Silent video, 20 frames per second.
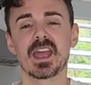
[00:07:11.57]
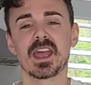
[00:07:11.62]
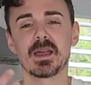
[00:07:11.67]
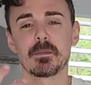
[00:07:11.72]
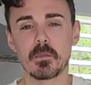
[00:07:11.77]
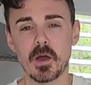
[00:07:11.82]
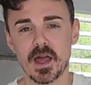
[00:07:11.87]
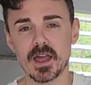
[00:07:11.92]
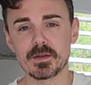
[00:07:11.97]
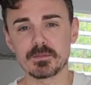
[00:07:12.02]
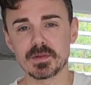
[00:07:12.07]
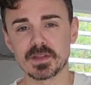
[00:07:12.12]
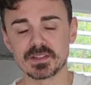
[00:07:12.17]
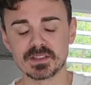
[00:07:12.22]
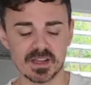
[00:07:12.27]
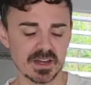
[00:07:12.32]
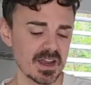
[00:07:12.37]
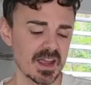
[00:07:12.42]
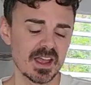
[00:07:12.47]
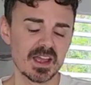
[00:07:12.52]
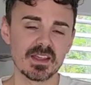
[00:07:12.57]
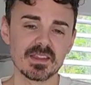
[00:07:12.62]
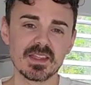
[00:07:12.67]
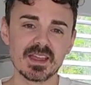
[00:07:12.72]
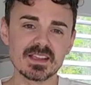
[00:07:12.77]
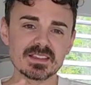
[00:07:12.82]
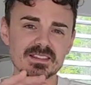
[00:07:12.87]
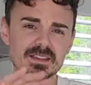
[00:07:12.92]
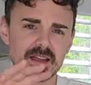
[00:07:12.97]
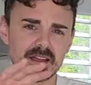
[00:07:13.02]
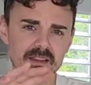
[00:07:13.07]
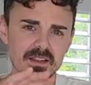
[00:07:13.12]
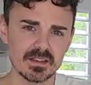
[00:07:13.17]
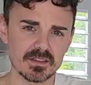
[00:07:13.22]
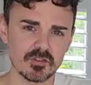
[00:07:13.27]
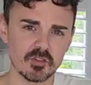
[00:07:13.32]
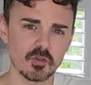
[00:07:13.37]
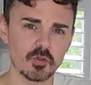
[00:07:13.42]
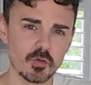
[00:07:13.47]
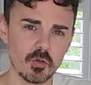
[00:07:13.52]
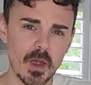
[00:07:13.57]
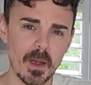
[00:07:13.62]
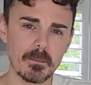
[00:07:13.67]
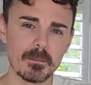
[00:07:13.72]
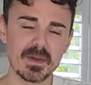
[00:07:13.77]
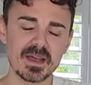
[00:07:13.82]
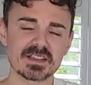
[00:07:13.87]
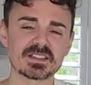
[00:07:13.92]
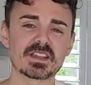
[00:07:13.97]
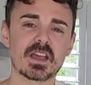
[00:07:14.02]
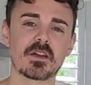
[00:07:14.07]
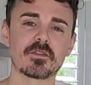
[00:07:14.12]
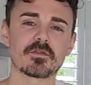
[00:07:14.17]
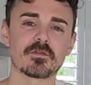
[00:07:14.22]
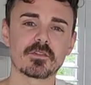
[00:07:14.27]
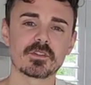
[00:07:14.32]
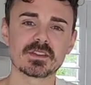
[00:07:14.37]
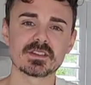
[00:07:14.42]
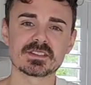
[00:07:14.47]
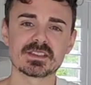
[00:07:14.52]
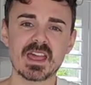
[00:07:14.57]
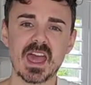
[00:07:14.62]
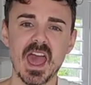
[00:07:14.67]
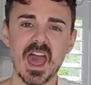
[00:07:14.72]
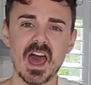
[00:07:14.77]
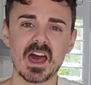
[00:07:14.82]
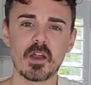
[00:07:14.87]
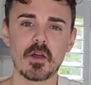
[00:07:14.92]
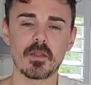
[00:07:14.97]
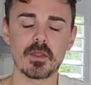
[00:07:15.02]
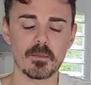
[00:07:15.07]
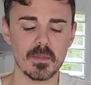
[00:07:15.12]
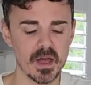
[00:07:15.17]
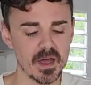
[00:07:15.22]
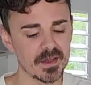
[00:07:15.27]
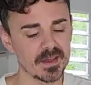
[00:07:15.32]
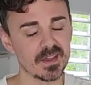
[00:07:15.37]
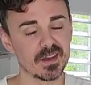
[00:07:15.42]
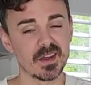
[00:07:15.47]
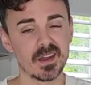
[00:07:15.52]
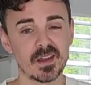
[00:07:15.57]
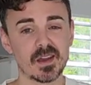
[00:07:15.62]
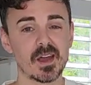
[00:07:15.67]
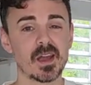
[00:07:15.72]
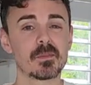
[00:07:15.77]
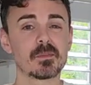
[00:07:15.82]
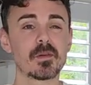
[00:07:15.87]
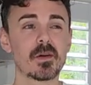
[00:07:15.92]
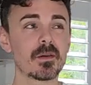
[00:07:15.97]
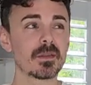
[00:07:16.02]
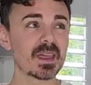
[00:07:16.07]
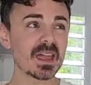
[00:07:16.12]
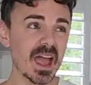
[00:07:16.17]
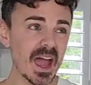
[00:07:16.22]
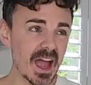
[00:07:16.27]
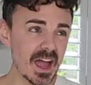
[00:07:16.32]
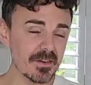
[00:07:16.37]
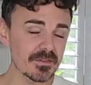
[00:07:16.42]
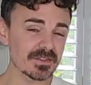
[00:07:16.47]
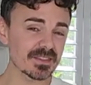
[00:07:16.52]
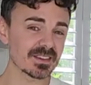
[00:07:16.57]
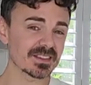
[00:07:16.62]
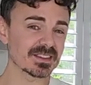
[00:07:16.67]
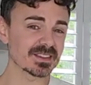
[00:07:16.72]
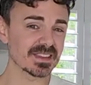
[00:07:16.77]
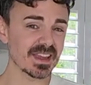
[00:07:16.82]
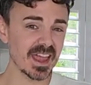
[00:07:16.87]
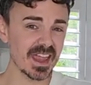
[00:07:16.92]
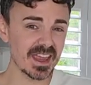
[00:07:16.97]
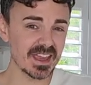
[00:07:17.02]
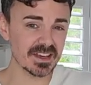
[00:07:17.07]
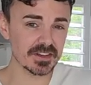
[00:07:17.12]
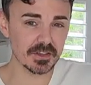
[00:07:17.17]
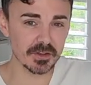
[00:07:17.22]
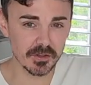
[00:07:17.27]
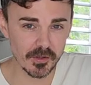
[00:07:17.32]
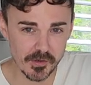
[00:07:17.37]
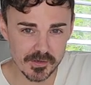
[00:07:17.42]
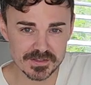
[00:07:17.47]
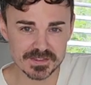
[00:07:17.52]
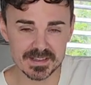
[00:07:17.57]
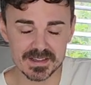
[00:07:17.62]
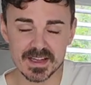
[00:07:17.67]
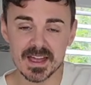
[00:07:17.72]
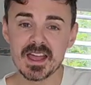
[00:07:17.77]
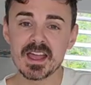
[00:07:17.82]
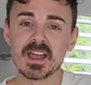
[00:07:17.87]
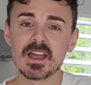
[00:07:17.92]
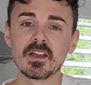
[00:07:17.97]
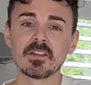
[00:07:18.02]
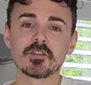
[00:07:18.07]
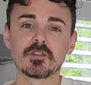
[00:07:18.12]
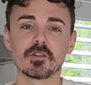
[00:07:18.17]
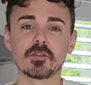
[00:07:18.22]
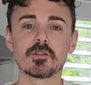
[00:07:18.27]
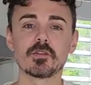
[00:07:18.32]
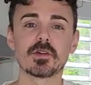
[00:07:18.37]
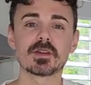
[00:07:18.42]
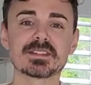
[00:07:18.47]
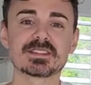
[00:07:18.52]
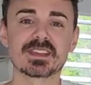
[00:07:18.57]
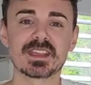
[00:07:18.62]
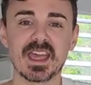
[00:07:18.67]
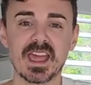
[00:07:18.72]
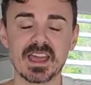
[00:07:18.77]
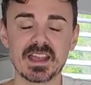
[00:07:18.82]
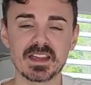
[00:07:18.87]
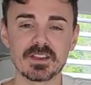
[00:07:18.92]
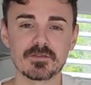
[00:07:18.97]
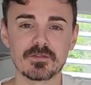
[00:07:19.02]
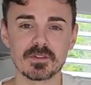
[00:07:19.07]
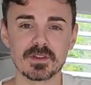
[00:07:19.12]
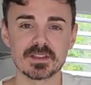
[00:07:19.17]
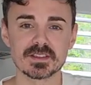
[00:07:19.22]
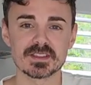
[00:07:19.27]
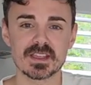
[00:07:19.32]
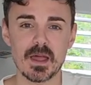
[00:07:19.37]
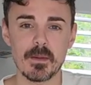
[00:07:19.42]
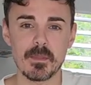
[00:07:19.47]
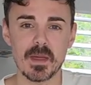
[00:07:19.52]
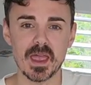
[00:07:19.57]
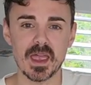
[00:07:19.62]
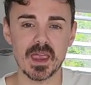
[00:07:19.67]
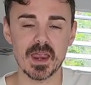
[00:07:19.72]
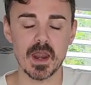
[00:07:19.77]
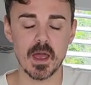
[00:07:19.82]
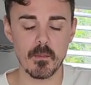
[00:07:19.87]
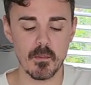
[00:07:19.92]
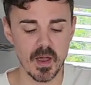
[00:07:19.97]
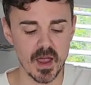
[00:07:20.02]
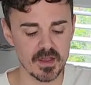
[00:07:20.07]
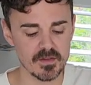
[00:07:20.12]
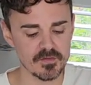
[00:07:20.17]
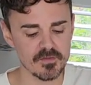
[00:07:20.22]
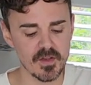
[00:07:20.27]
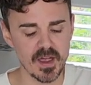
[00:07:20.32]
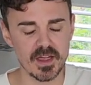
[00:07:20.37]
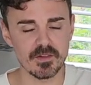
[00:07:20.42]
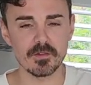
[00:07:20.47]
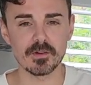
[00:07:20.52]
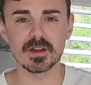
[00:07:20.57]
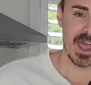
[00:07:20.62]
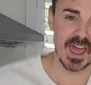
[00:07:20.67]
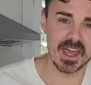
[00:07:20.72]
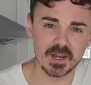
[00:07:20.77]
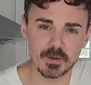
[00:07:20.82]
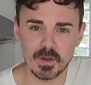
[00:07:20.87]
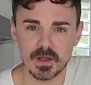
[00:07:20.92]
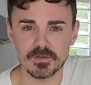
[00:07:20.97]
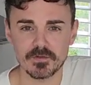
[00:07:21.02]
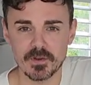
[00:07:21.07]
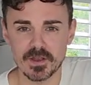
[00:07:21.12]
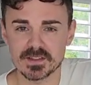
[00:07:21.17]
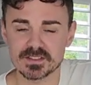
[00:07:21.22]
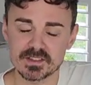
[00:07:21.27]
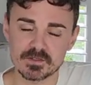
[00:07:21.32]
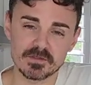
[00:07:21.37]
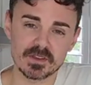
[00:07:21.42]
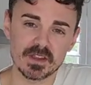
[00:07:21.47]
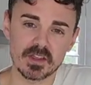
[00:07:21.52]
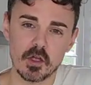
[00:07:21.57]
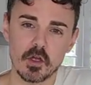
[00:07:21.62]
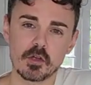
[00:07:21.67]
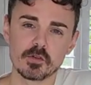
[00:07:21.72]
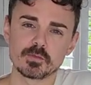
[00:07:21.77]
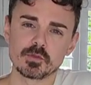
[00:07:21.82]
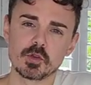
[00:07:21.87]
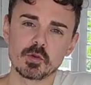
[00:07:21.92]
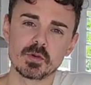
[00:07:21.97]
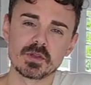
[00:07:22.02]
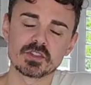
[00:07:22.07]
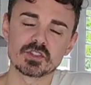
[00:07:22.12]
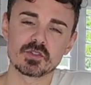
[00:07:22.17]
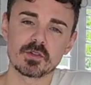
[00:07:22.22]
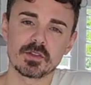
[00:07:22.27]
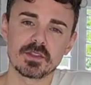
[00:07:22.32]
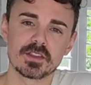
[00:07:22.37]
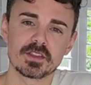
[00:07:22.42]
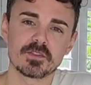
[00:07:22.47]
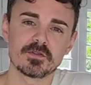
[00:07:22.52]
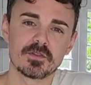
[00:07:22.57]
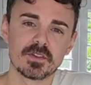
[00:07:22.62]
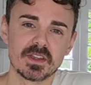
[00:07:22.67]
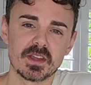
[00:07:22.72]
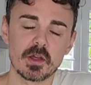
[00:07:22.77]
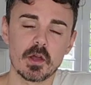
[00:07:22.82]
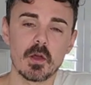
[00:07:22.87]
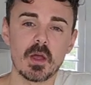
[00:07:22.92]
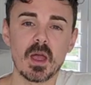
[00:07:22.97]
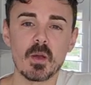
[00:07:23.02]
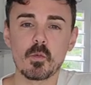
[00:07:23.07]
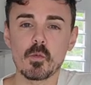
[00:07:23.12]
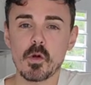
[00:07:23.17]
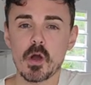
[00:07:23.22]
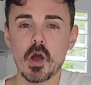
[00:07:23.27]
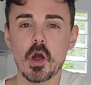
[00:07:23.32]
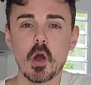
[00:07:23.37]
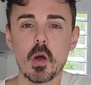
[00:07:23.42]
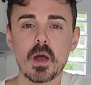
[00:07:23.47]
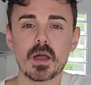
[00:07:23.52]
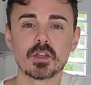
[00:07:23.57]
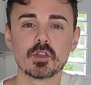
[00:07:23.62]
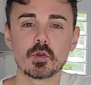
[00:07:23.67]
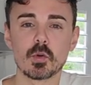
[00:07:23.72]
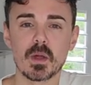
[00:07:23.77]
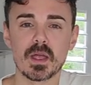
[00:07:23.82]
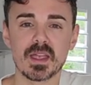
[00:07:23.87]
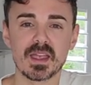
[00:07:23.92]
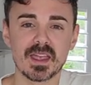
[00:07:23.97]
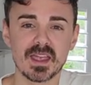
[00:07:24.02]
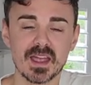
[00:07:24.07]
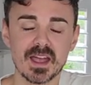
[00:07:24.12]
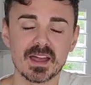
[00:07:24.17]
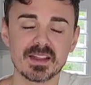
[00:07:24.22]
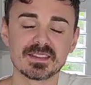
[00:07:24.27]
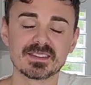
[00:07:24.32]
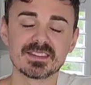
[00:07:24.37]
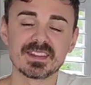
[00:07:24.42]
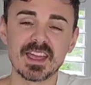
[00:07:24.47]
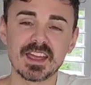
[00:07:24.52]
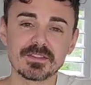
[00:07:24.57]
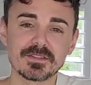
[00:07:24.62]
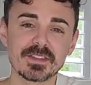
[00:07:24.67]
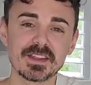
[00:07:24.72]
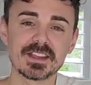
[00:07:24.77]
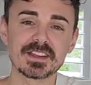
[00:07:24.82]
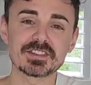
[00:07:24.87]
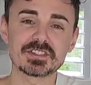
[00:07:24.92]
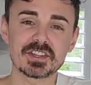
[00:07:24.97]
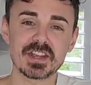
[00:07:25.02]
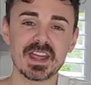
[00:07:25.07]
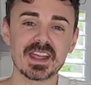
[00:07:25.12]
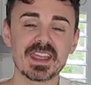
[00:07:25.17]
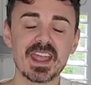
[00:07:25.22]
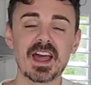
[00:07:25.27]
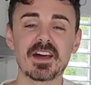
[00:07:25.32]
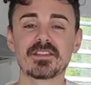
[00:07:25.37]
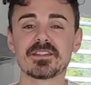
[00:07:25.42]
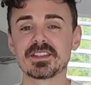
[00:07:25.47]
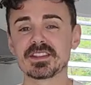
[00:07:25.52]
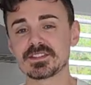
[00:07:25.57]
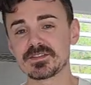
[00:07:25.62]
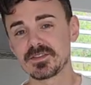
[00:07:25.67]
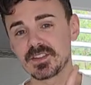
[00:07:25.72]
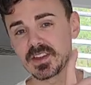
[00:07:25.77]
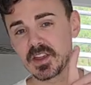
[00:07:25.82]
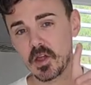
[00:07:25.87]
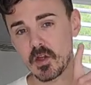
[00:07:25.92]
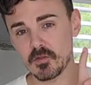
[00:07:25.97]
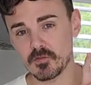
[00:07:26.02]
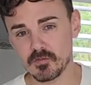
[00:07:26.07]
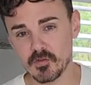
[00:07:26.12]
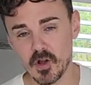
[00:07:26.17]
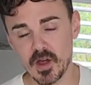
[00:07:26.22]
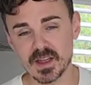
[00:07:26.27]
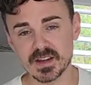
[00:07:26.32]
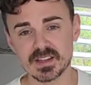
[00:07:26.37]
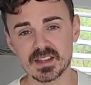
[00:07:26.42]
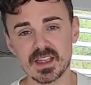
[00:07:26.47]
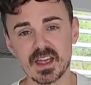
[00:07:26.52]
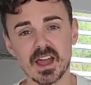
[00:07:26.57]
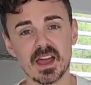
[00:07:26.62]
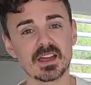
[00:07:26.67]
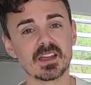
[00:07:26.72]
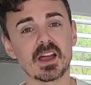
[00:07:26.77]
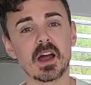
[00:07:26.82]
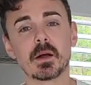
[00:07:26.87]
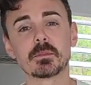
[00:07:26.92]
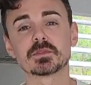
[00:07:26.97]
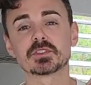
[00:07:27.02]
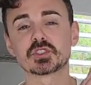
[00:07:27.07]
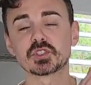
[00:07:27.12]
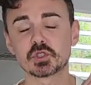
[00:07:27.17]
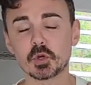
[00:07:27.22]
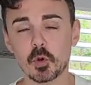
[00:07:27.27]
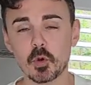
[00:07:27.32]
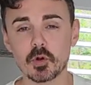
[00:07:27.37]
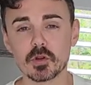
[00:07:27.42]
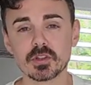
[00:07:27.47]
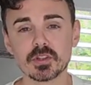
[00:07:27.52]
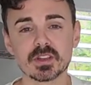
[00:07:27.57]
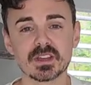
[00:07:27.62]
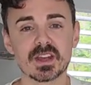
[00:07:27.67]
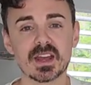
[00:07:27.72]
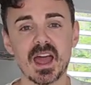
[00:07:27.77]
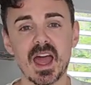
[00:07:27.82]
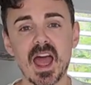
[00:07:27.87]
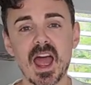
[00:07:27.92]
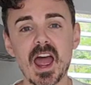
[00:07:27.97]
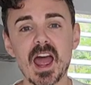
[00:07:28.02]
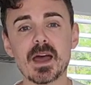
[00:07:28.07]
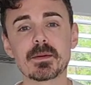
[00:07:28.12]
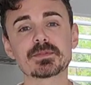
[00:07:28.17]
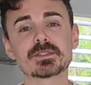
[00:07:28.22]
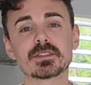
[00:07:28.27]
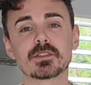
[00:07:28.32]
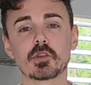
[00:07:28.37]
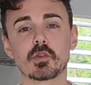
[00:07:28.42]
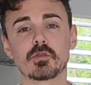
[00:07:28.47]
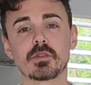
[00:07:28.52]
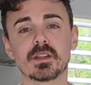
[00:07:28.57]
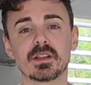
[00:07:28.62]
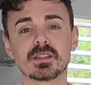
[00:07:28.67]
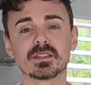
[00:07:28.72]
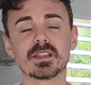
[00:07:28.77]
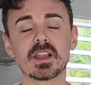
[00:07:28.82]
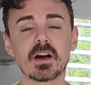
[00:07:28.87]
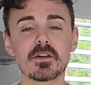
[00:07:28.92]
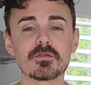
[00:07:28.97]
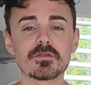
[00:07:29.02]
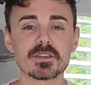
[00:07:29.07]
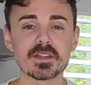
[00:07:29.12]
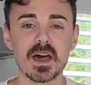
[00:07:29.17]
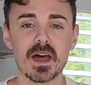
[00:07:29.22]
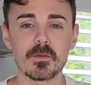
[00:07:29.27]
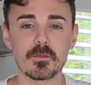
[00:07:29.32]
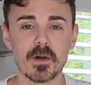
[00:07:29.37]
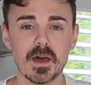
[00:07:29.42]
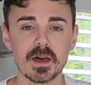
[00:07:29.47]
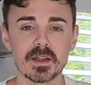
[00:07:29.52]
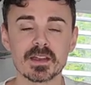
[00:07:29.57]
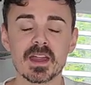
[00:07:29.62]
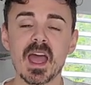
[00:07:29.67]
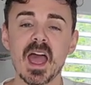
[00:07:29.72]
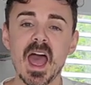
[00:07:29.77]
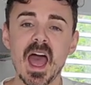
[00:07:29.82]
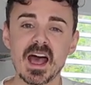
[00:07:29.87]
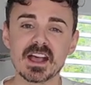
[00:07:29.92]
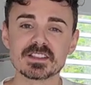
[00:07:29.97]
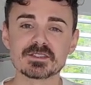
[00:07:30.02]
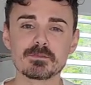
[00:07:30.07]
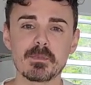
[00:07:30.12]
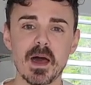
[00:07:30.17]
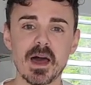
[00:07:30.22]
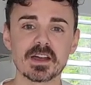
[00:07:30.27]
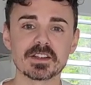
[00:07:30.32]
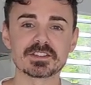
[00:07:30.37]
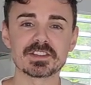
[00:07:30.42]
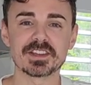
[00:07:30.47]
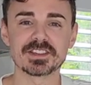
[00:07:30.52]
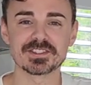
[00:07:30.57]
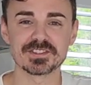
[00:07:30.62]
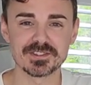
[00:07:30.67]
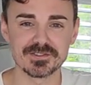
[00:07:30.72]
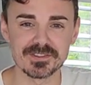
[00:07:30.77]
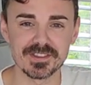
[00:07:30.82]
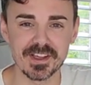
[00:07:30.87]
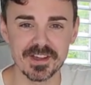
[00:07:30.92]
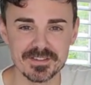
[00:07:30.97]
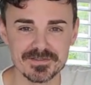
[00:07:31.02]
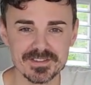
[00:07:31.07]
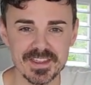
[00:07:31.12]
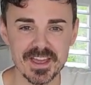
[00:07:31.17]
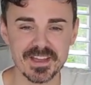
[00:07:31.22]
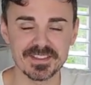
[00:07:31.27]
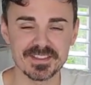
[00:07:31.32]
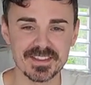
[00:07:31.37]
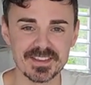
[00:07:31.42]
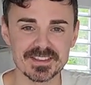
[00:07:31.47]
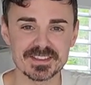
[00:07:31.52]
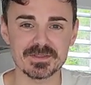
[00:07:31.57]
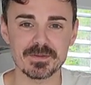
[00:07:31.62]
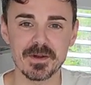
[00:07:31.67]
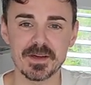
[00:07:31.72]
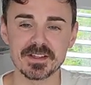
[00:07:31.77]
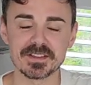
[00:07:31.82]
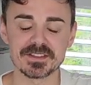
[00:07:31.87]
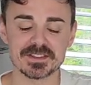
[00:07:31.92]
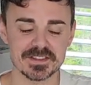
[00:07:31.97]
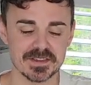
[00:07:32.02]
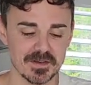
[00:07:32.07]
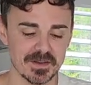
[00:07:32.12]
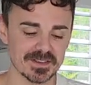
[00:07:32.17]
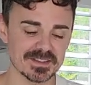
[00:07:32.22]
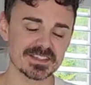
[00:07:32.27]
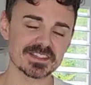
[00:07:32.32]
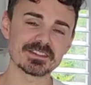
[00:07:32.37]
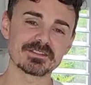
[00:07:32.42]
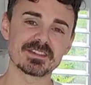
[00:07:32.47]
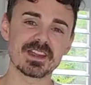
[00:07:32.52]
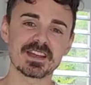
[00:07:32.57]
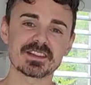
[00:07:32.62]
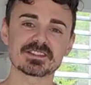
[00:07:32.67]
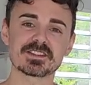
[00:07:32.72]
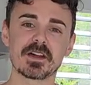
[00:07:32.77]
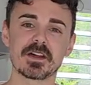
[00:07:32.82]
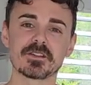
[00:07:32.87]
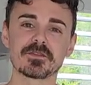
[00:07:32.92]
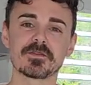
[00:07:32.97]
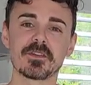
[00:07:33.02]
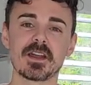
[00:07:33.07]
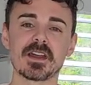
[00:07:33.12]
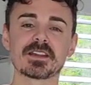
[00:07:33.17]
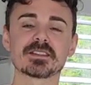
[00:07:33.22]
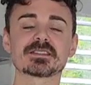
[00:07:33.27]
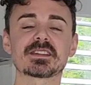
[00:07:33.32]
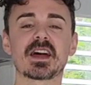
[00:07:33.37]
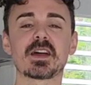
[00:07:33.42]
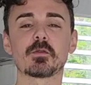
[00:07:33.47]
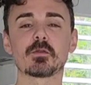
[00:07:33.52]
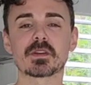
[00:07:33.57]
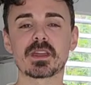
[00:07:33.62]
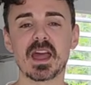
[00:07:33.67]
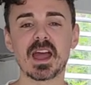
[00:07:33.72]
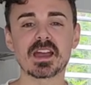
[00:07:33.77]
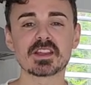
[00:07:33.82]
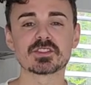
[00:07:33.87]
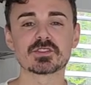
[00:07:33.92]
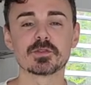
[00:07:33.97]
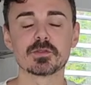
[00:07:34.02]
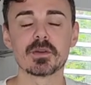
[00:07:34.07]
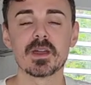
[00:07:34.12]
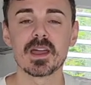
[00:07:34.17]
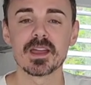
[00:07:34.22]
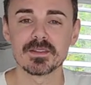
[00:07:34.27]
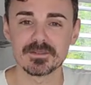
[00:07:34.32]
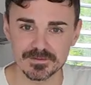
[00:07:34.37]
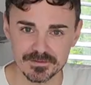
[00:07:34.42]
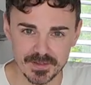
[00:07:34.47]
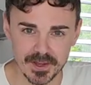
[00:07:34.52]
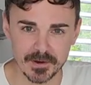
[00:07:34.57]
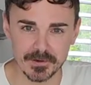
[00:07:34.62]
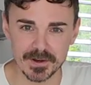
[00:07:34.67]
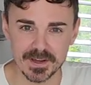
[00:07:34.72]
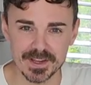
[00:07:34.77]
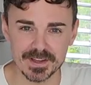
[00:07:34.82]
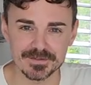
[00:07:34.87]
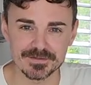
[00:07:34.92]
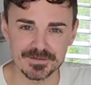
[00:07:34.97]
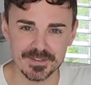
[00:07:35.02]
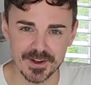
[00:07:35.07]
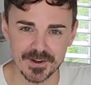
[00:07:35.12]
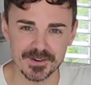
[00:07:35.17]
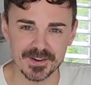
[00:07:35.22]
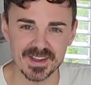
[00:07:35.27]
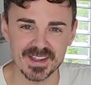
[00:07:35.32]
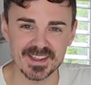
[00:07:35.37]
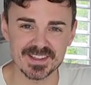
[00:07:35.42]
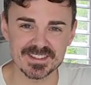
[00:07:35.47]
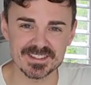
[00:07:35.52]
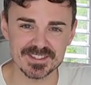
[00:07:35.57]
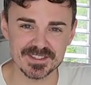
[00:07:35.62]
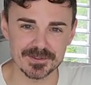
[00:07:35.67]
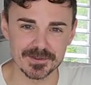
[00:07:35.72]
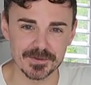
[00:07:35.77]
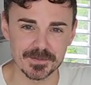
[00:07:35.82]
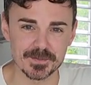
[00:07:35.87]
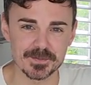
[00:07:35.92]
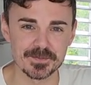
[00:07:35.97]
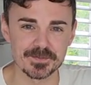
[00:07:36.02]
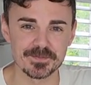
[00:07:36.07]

In my opinion, these are the 2 best fritters out on the market. And I probably have to lean closer to zucchini fritters being my favorite. Anyway, friends, I really hope you enjoyed this video. And while you are here, definitely check out this video right here. I'm sure you're gonna absolutely love that one as much as you loved this one. So until next time, friends, I will catch you very, very soon.